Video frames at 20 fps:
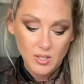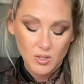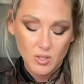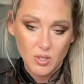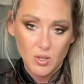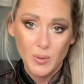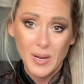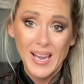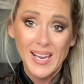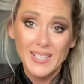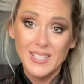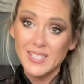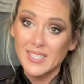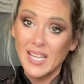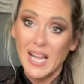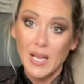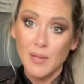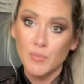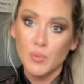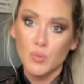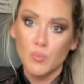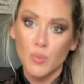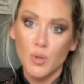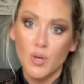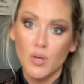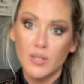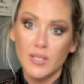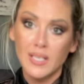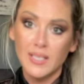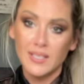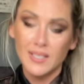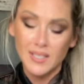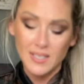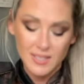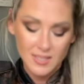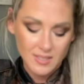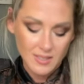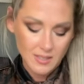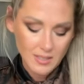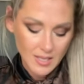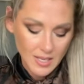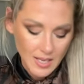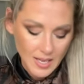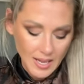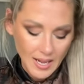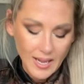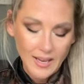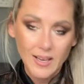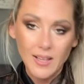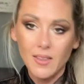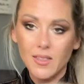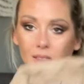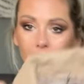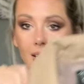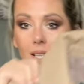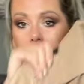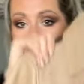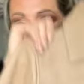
don't know, 8 times more than this, and I think